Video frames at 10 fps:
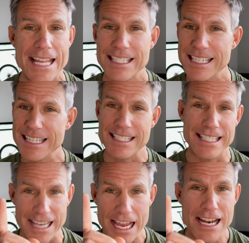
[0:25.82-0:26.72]
And since
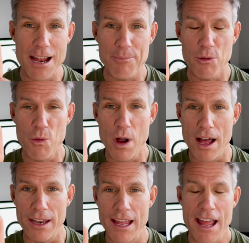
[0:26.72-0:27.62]
day number
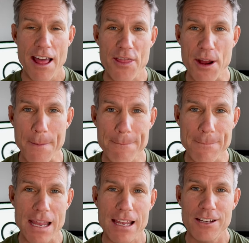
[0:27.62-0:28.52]
one, their
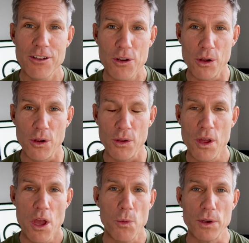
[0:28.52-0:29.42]
main
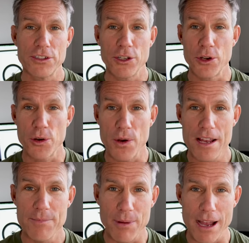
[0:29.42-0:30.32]
goal was to create